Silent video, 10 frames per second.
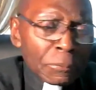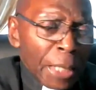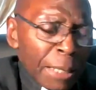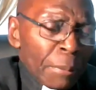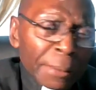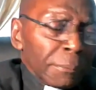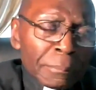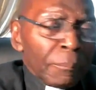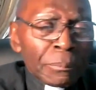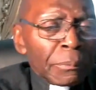Amen.
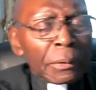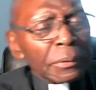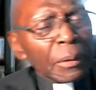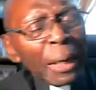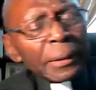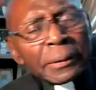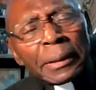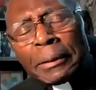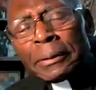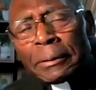Somebody
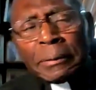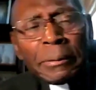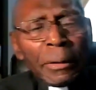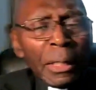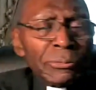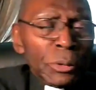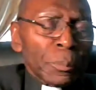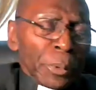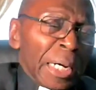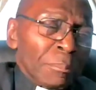said, if you
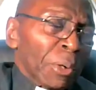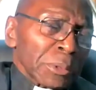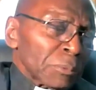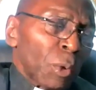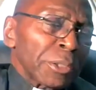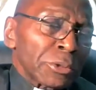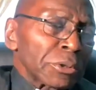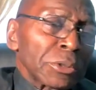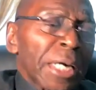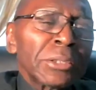pray more than once,
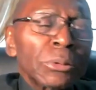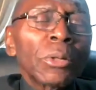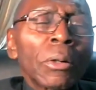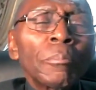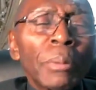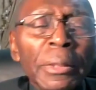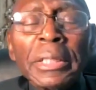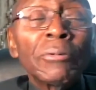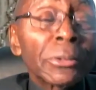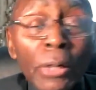then you don't
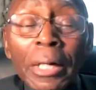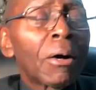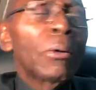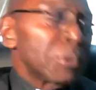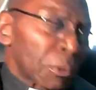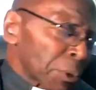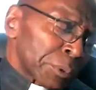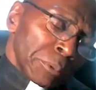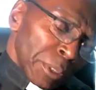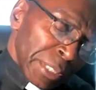believe. Or tr- oh, no, no, no,
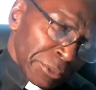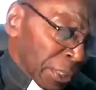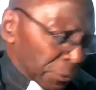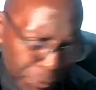no. That's not